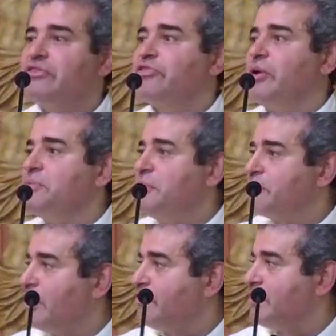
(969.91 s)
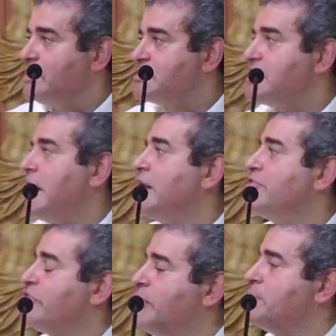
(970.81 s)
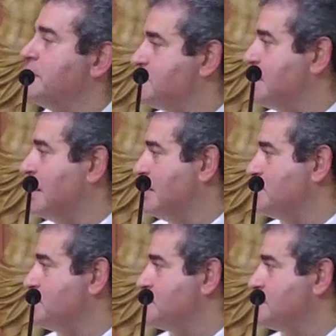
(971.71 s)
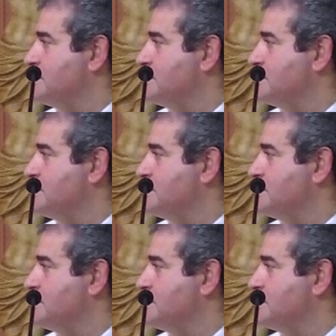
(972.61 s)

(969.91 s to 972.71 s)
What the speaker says: from the prophets, and from the Psalms.